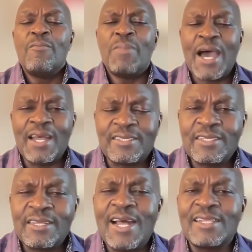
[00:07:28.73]
But
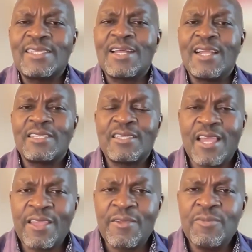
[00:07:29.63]
at that
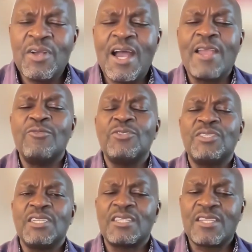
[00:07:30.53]
time, I was
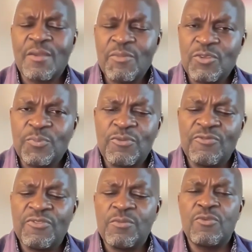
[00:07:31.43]
determined to
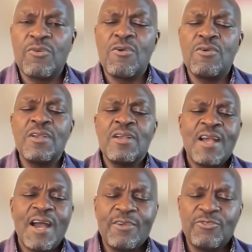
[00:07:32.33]
prove him wrong.
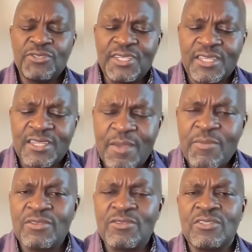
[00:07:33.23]
I was
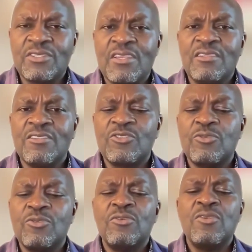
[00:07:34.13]
determined to stay in
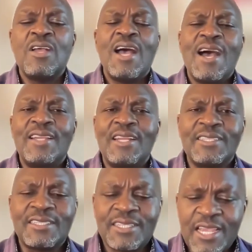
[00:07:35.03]
school, and I
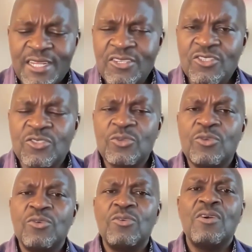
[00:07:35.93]
stayed in
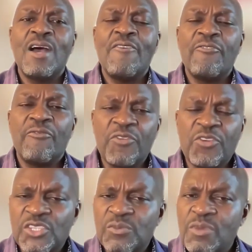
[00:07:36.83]
school. I
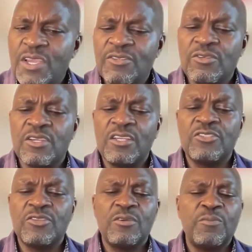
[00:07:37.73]
finished my
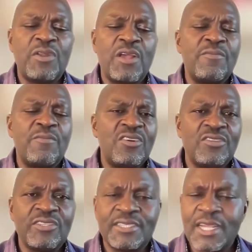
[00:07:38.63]
education in
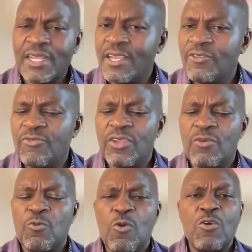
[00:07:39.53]
primary, secondary,
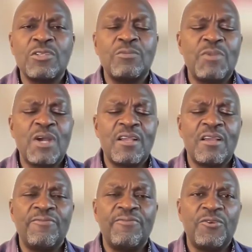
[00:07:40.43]
walked back
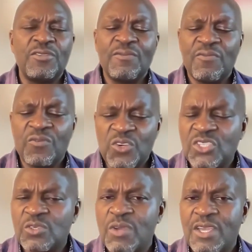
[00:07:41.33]
and forth,
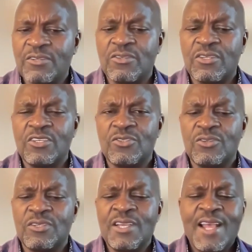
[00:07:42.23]
finished my
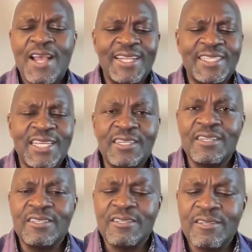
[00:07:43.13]
education,
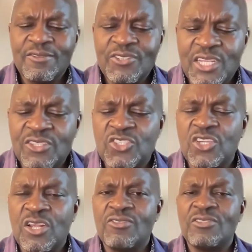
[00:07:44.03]
attended St.
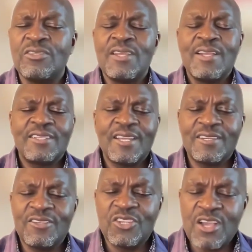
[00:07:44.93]
Charles,
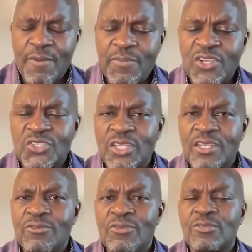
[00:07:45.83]
attended Kambuga
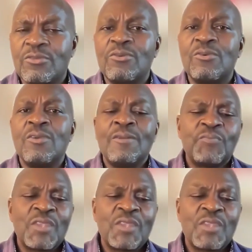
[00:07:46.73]
Secondary School.